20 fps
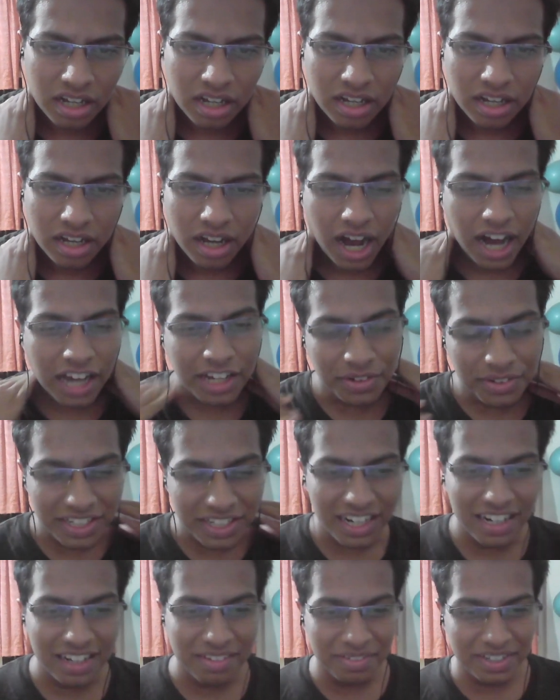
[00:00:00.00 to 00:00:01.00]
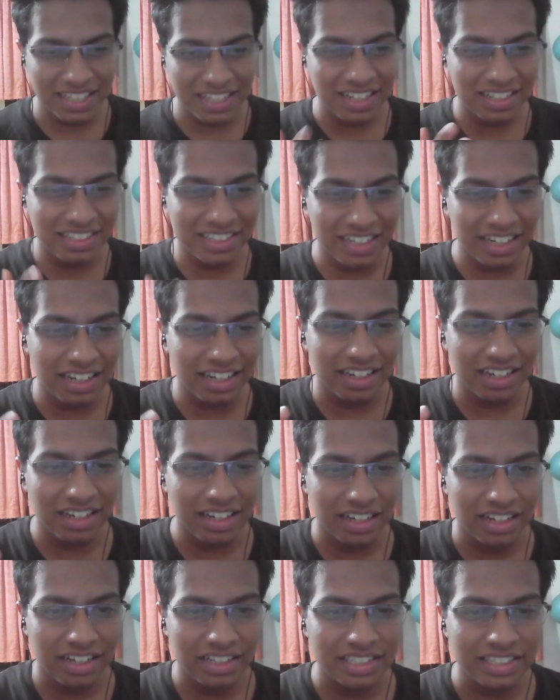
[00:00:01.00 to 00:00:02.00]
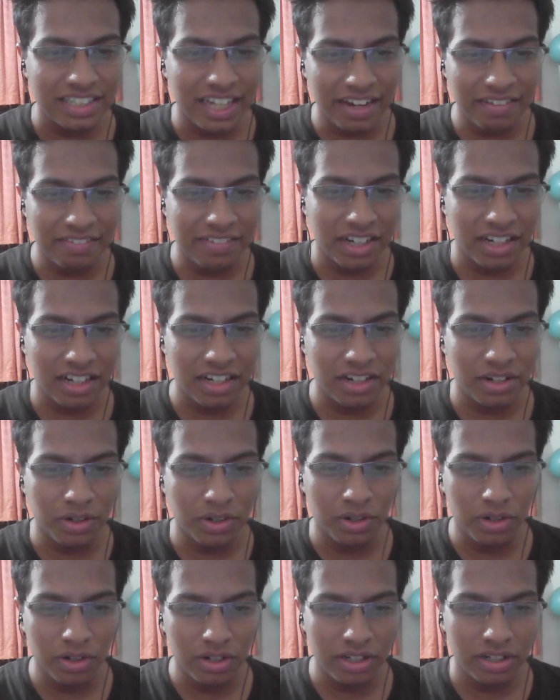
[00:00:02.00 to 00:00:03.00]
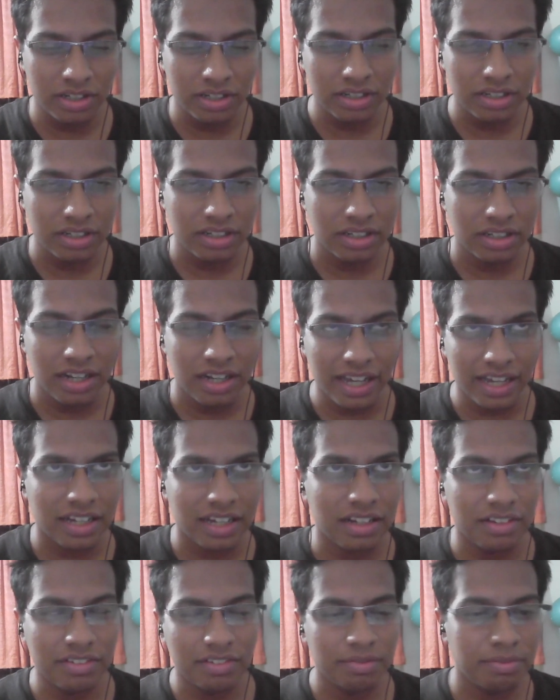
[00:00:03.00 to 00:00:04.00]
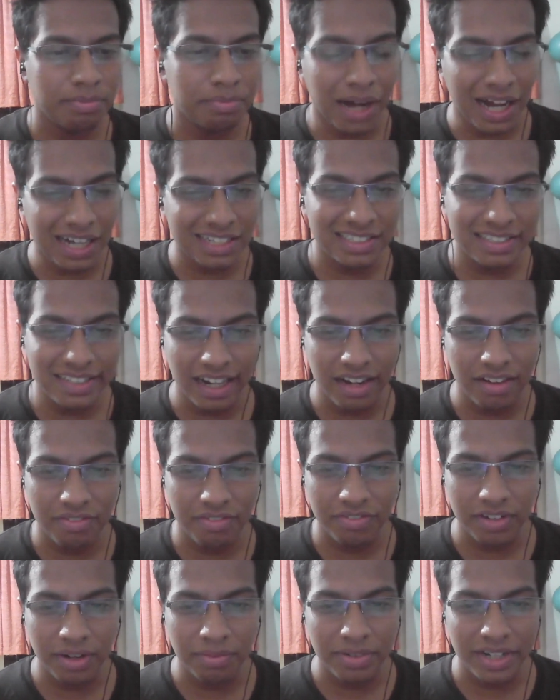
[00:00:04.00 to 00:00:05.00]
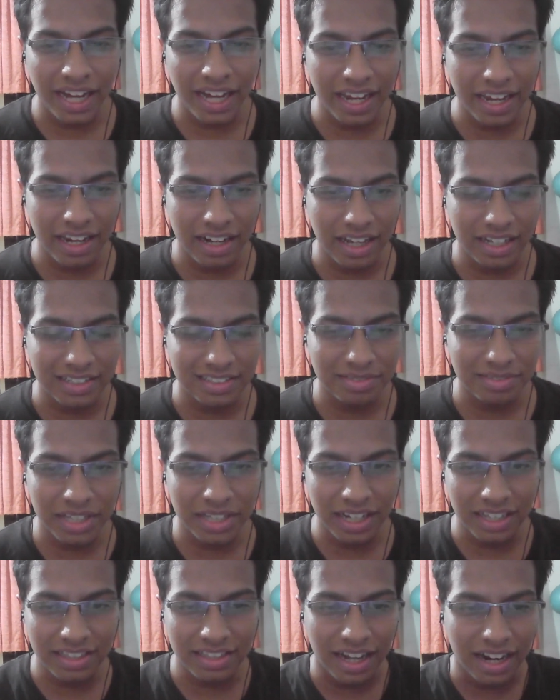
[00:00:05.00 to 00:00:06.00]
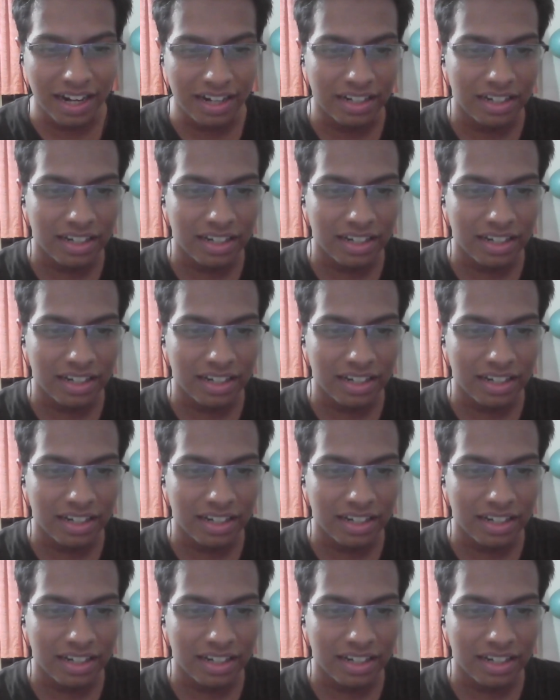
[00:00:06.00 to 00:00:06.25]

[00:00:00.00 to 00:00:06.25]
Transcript: Are you telling me that she saved her own, like, past self from dying, like something like that?